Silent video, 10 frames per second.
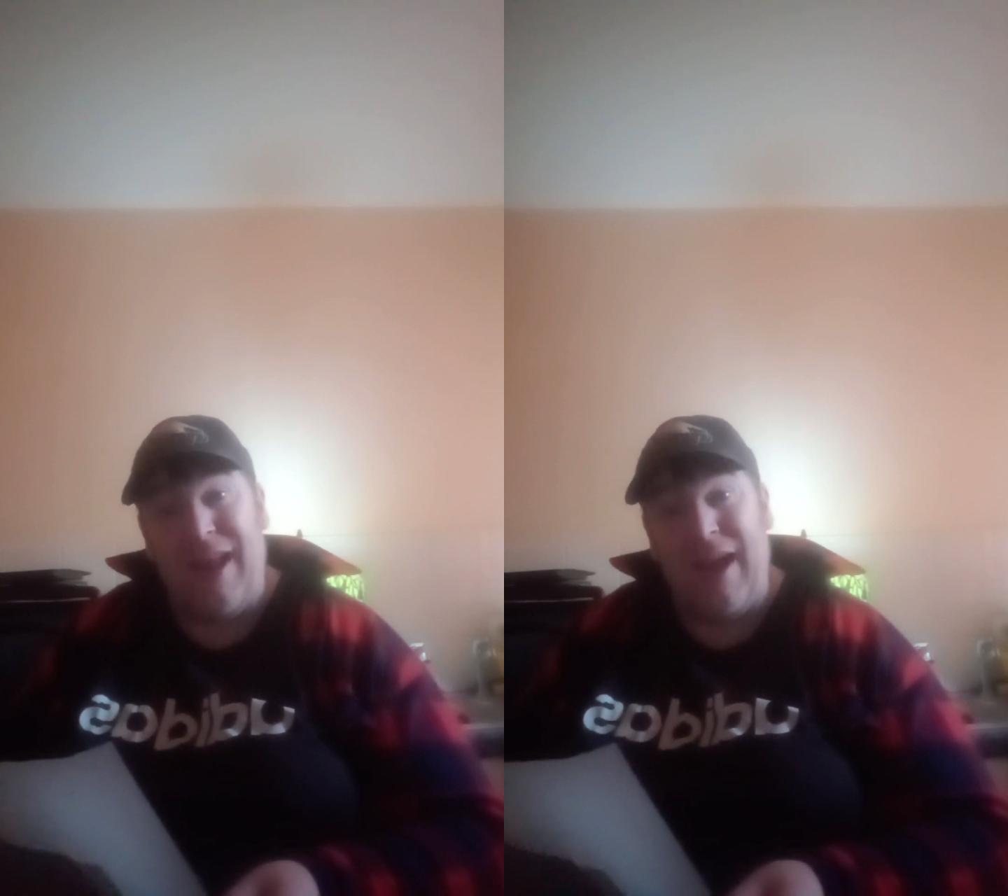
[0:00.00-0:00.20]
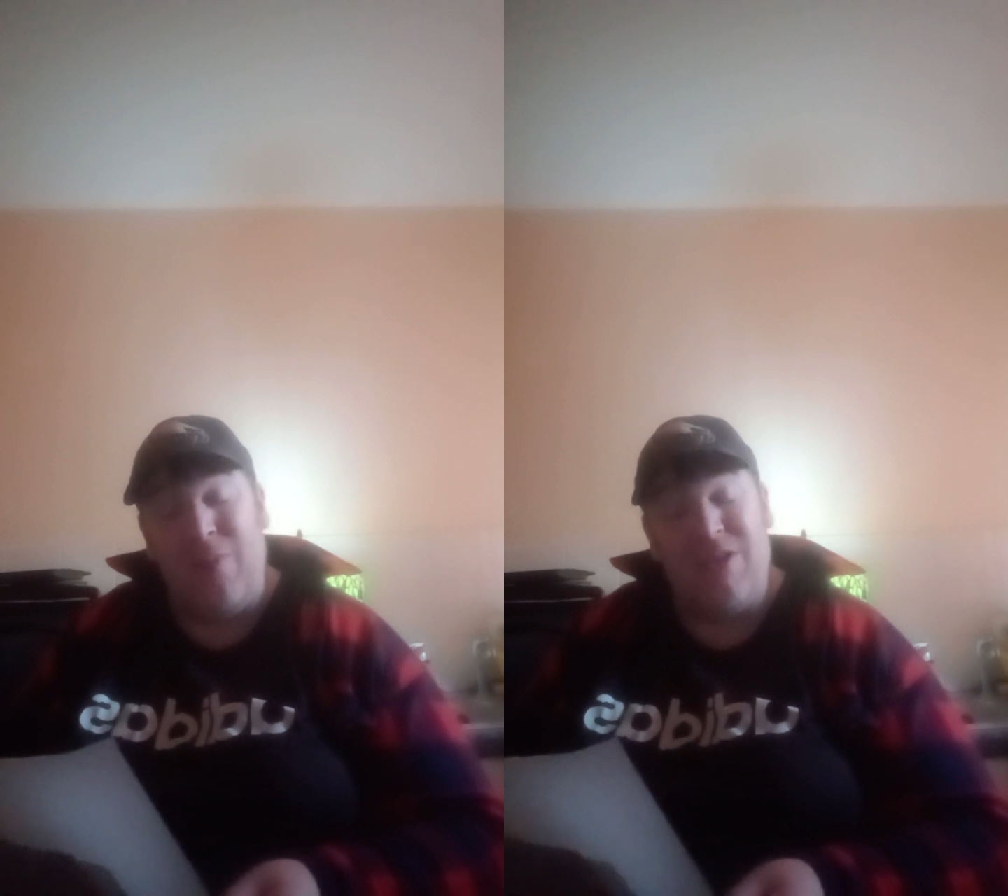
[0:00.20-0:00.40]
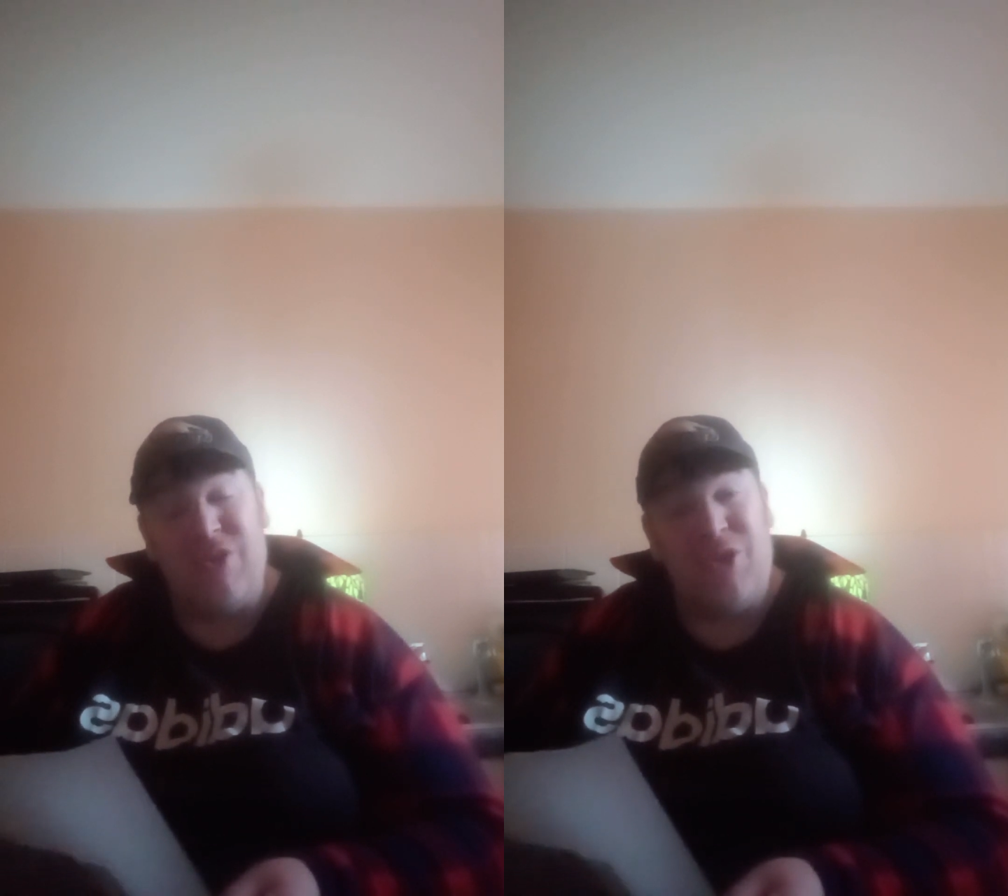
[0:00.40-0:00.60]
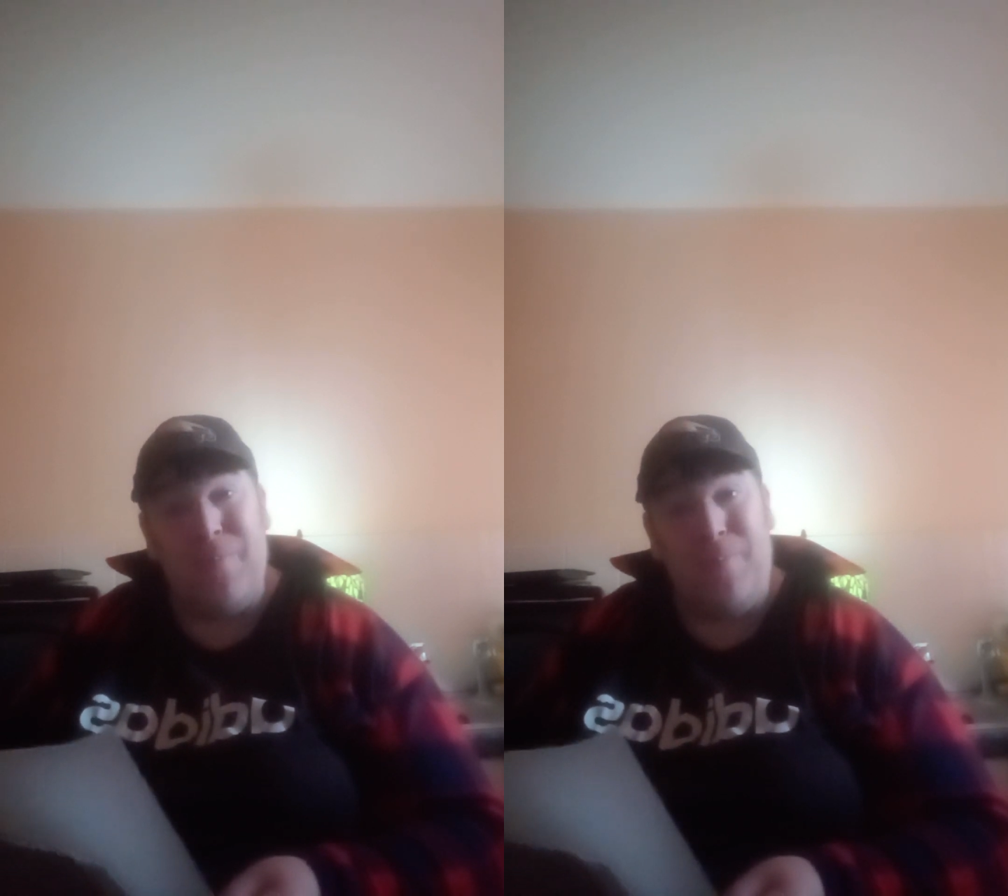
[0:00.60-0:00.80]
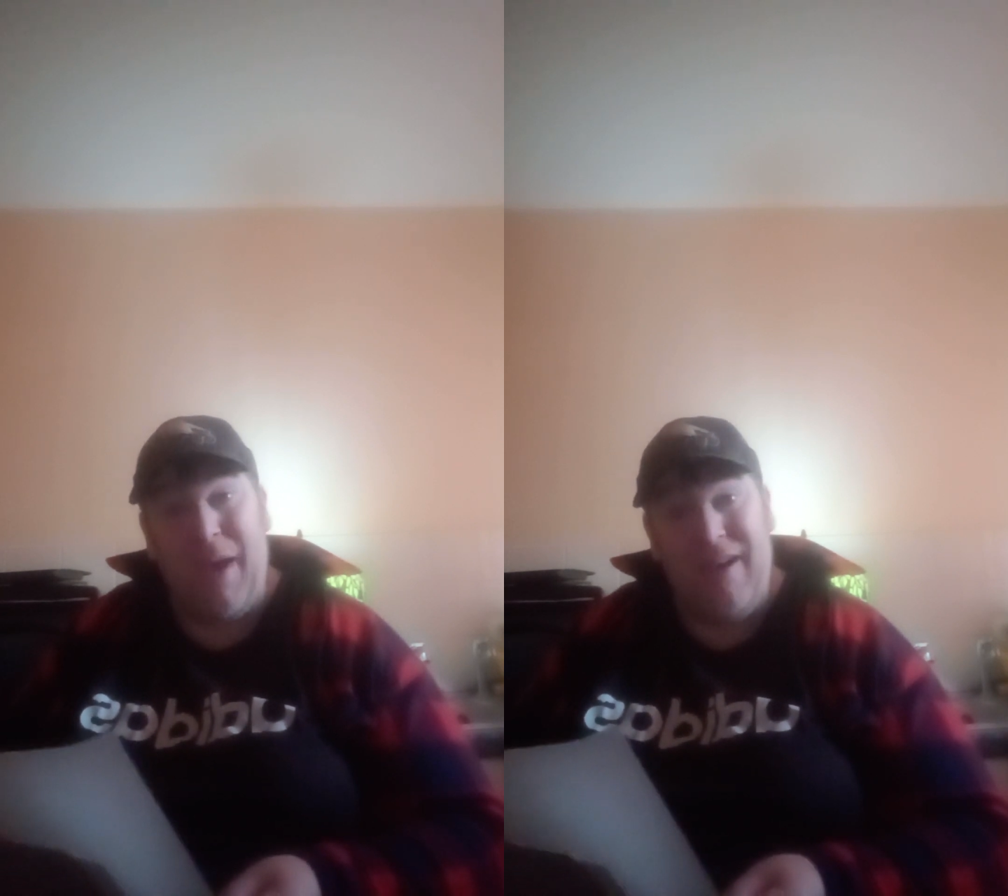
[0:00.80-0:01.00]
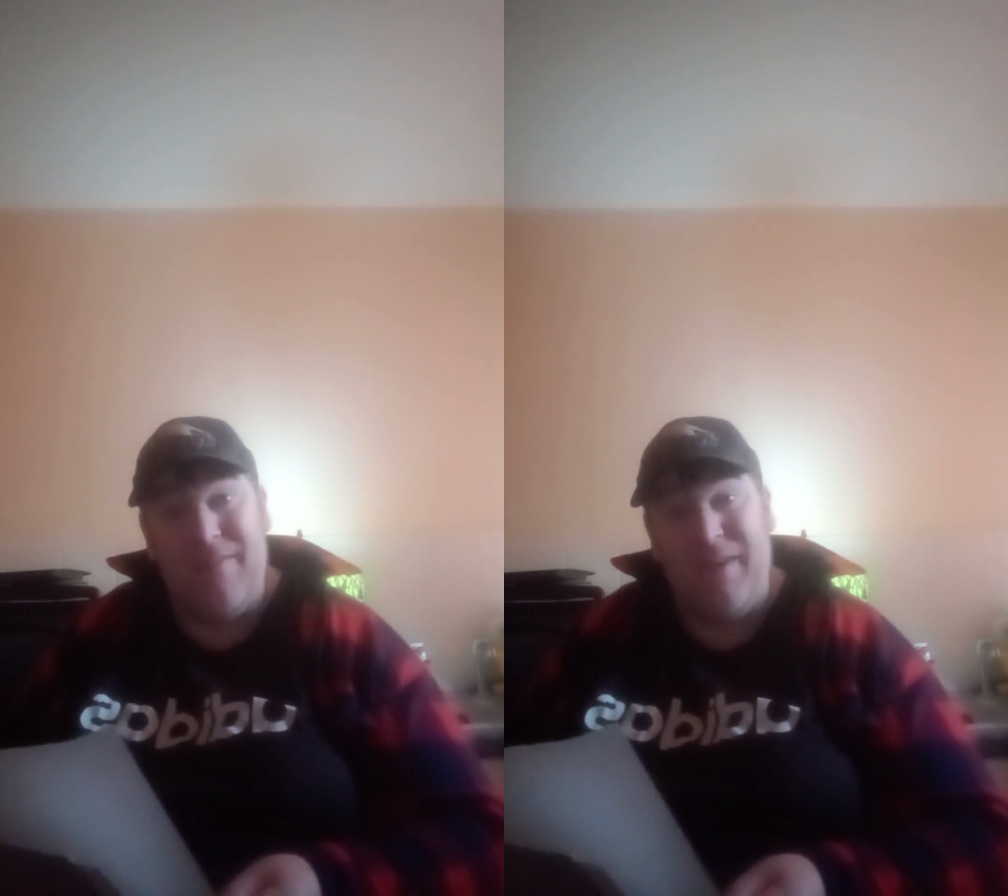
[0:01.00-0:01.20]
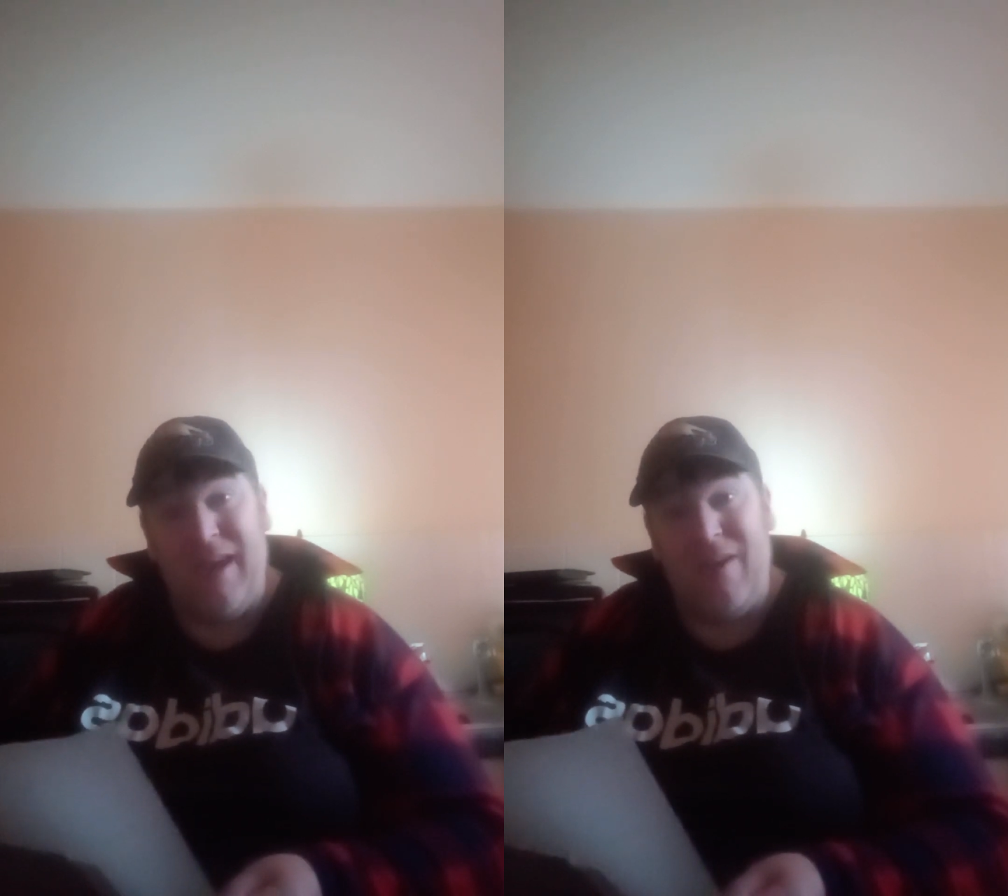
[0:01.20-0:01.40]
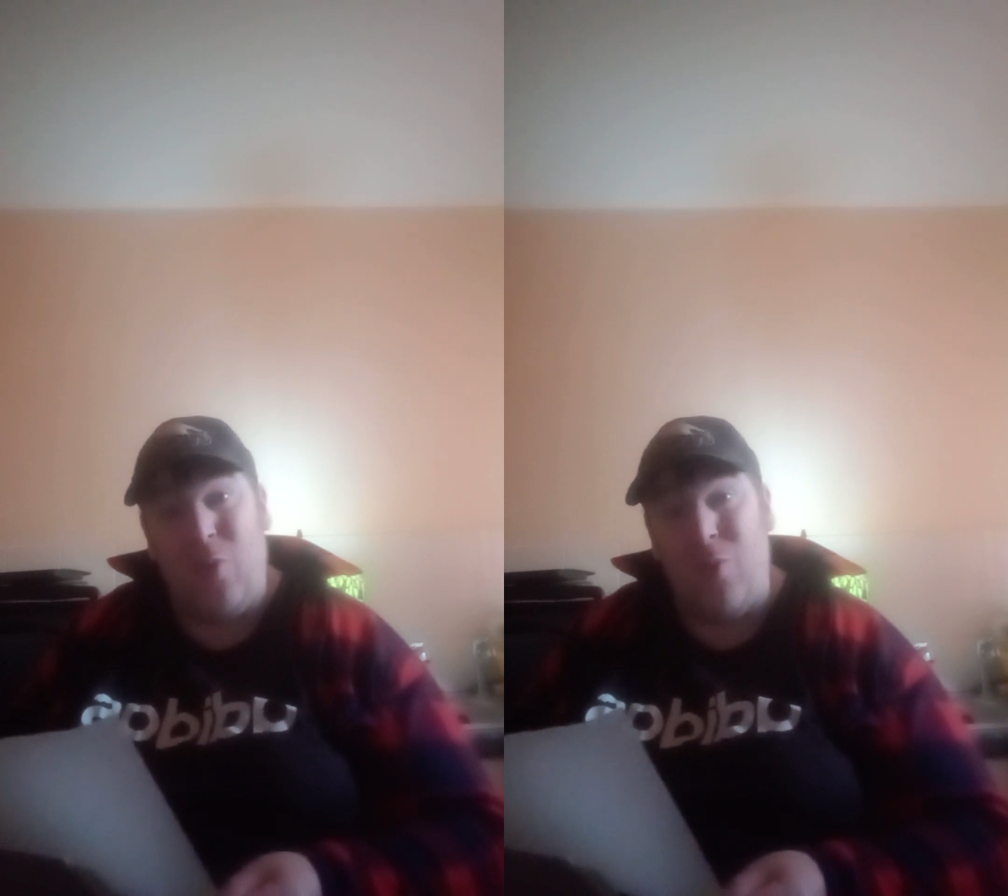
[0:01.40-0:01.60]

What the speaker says: language can benefit